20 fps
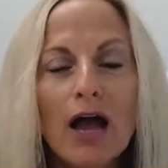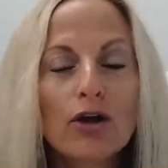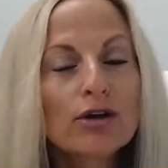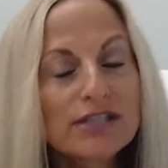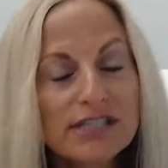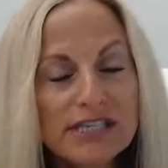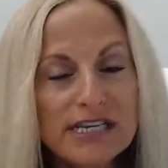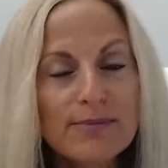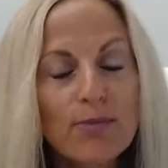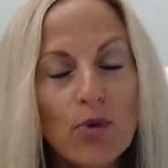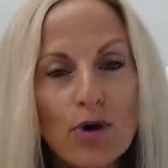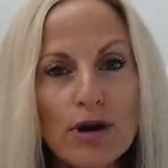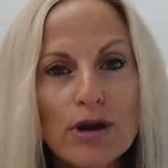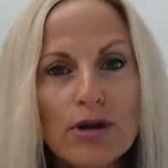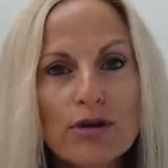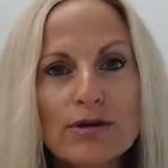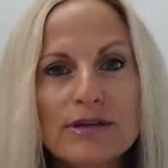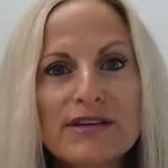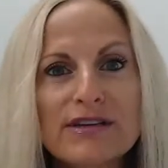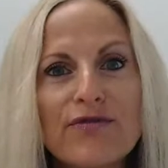Christy Moore,
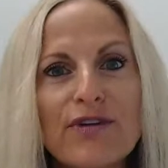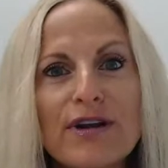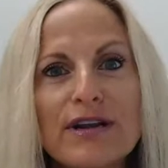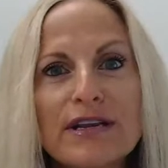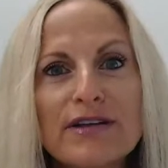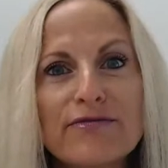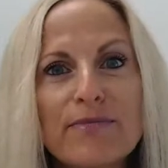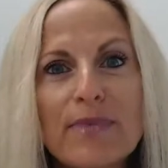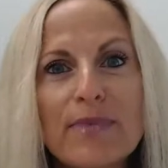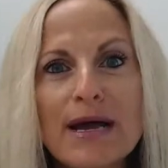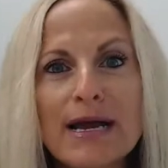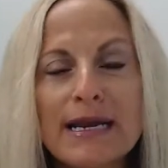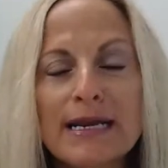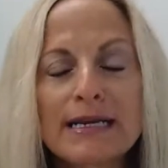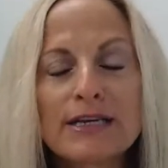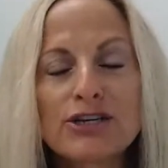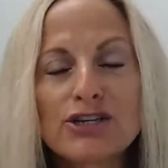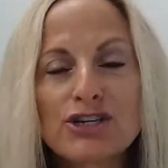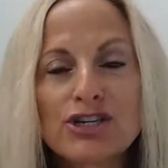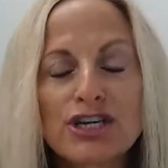who is a friend of mine,
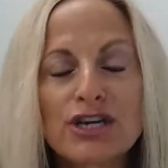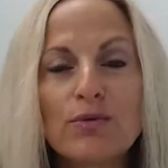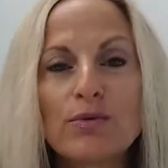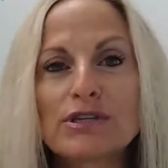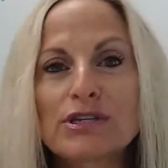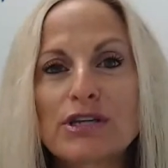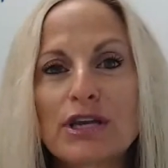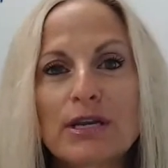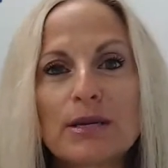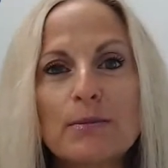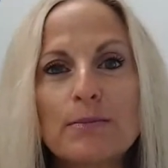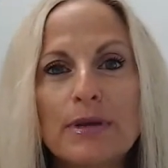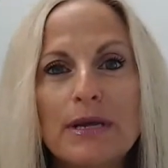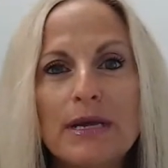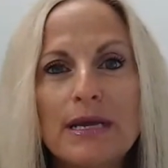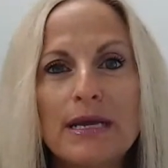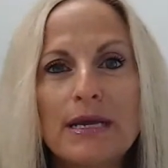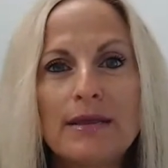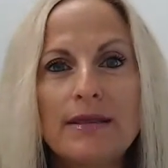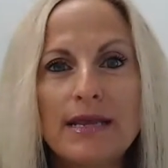she was going to
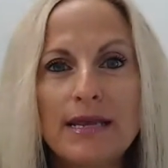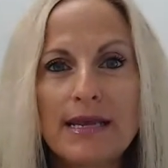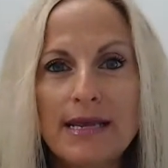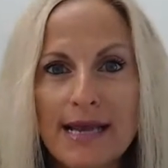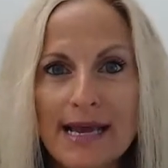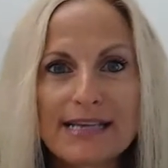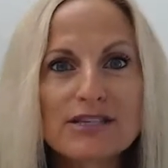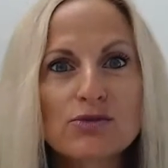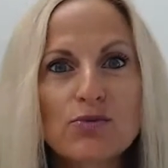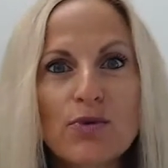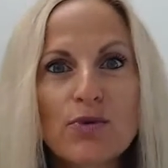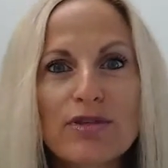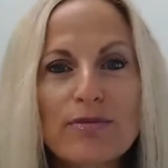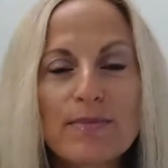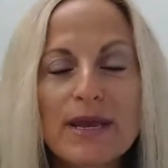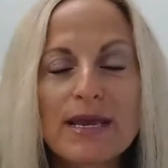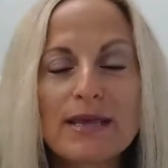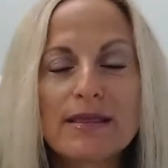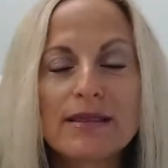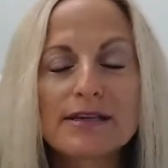be the guest with
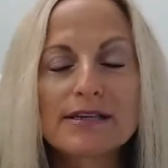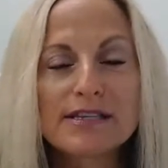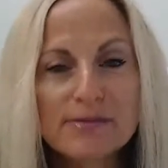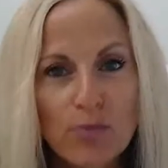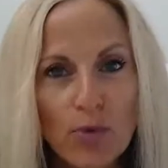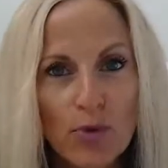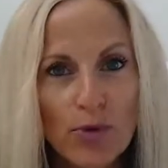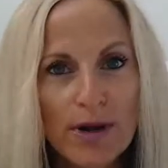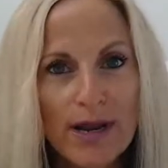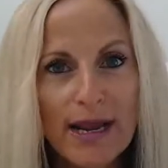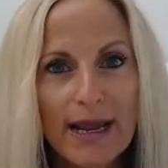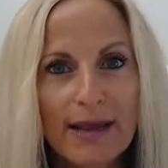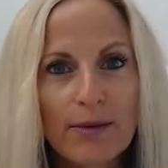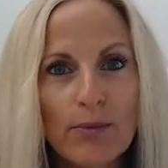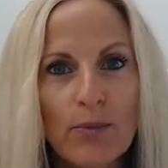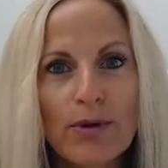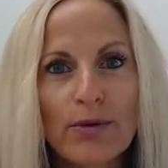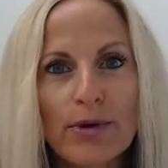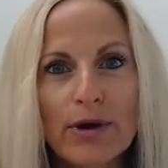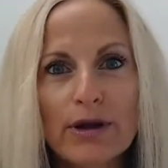me this morning, and
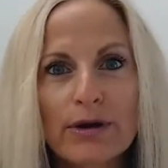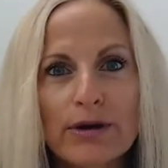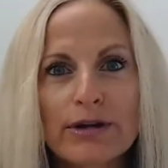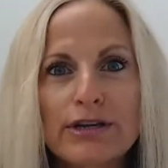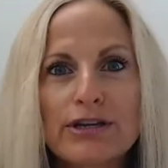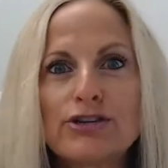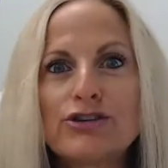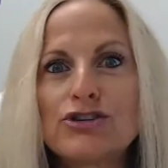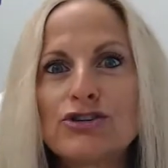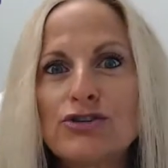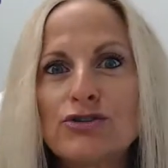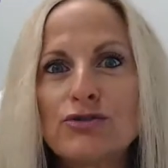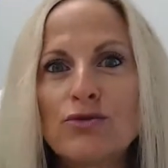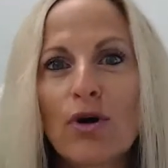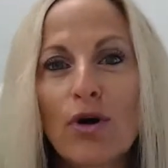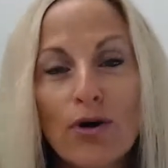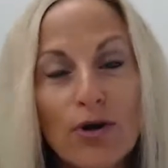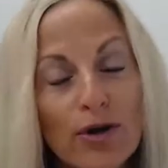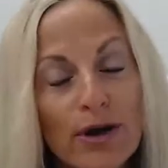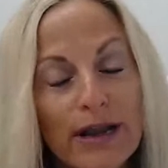we were going to do
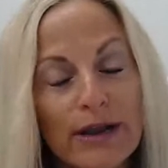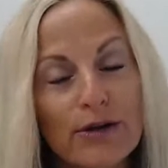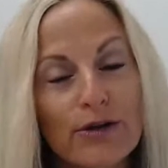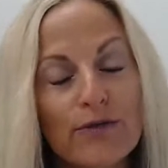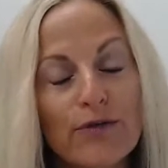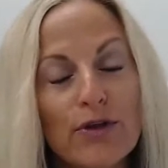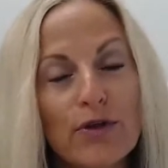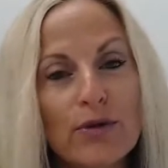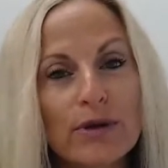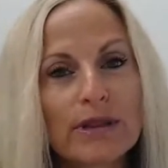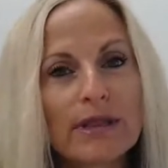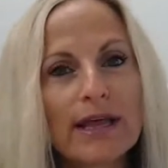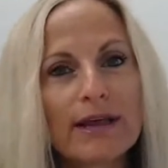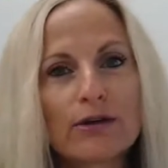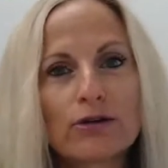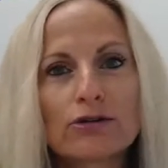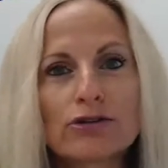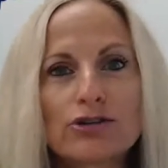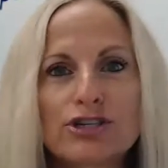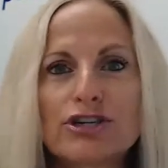her interview and let
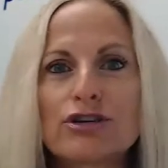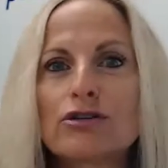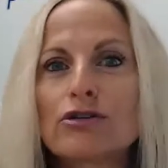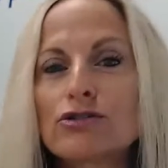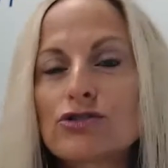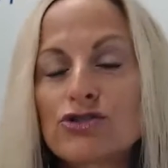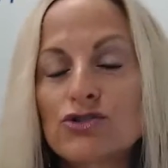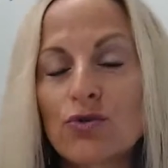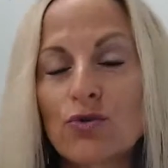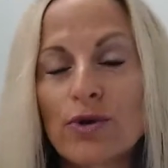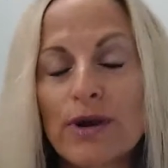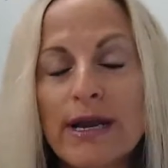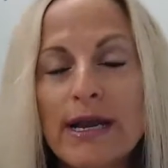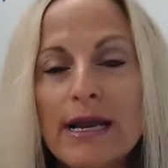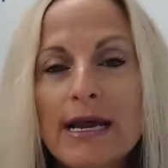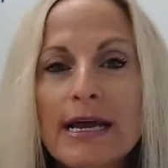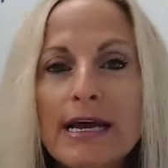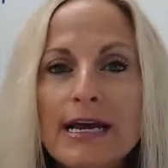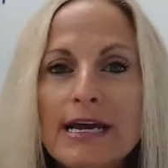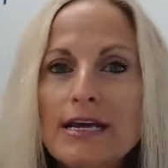her share her story.
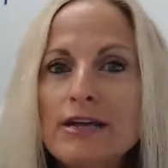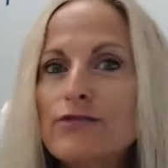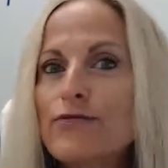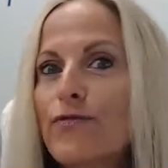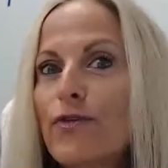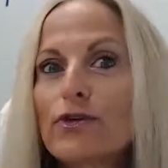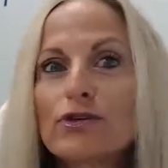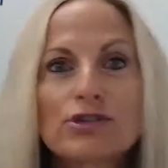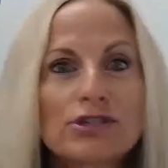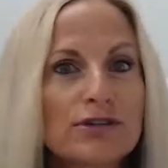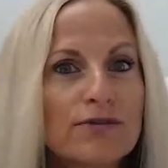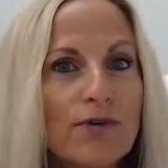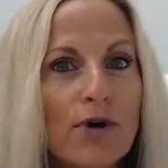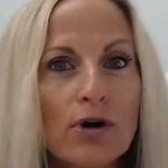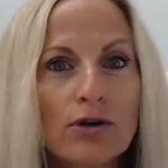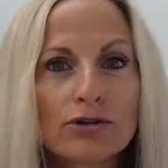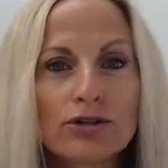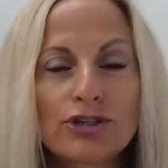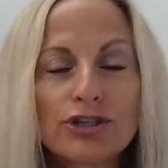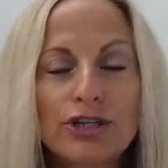First of
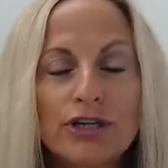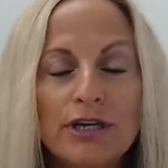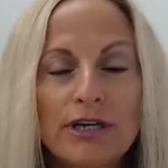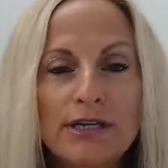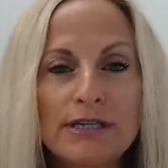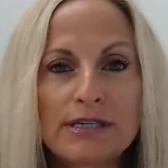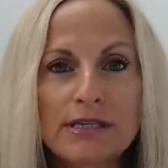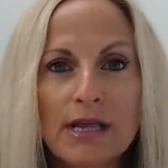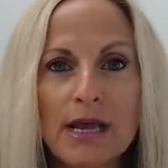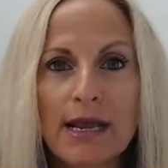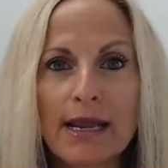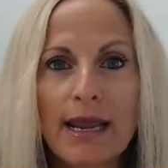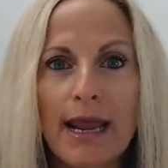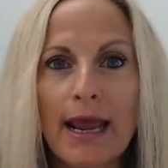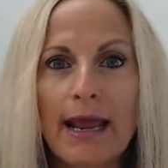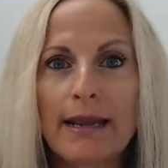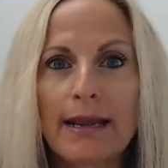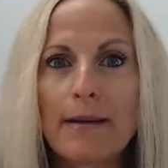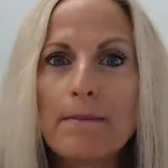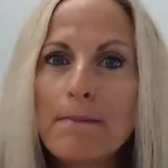all, she's like
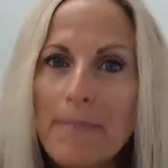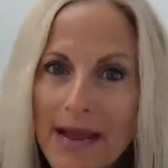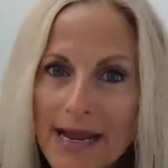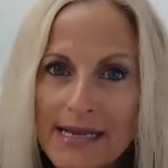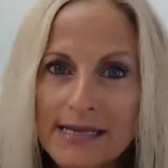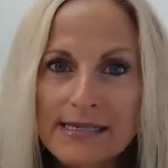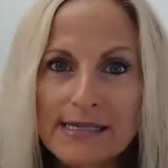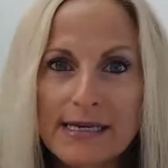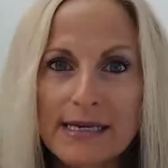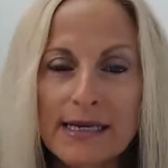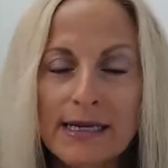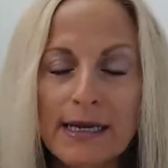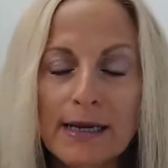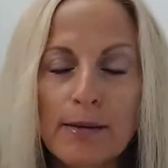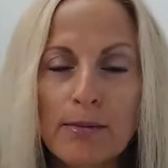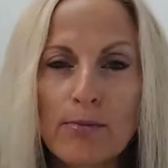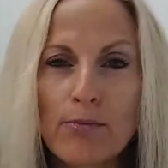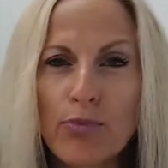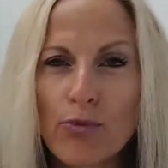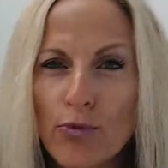an
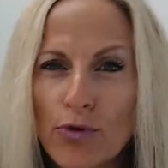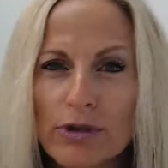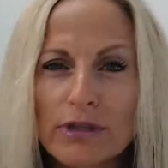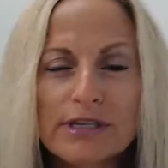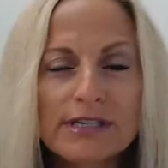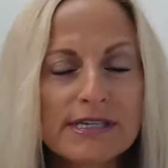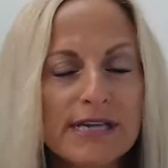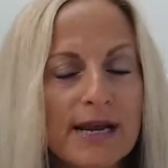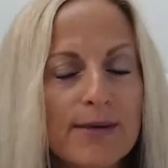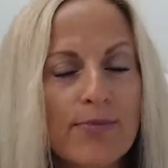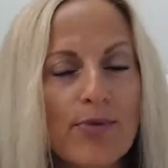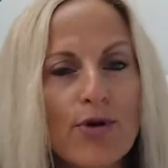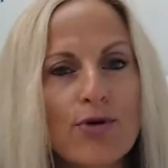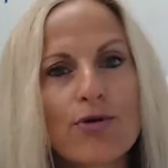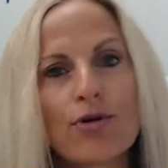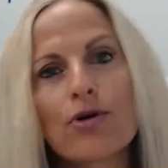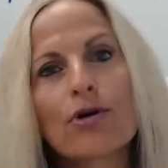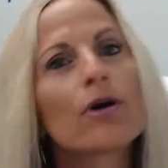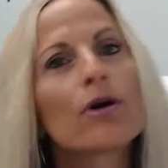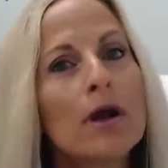amazing real estate
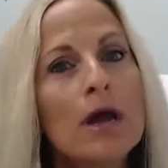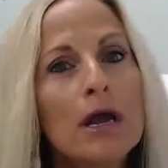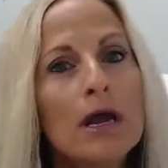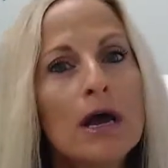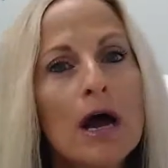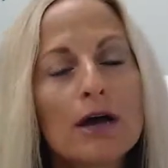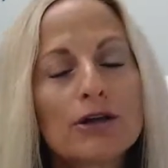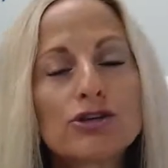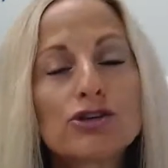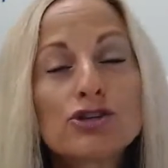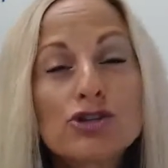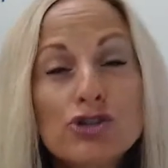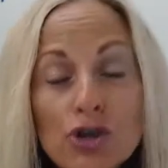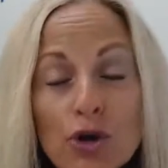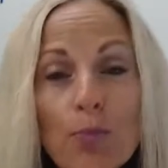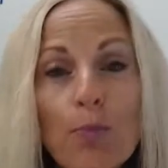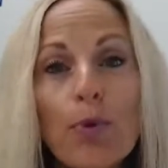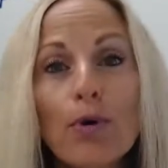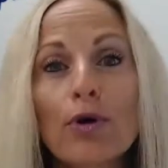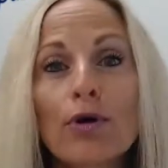broker,
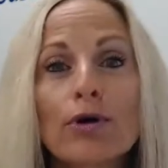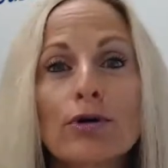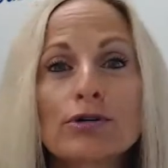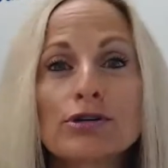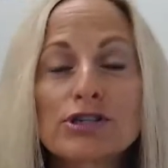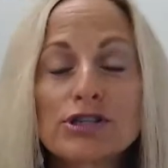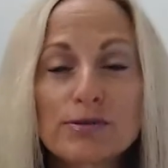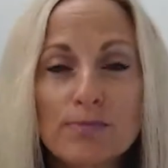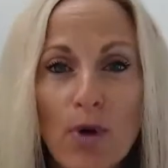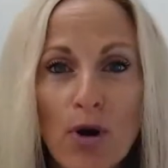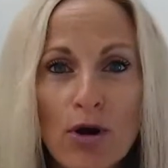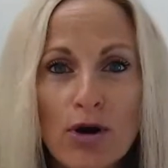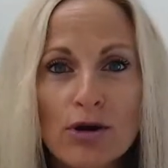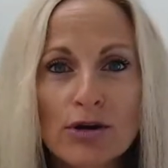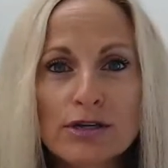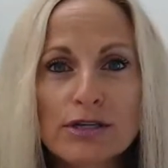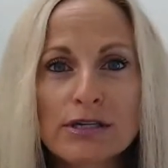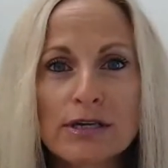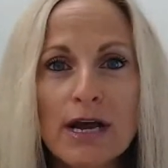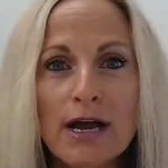super
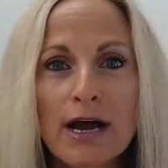smart,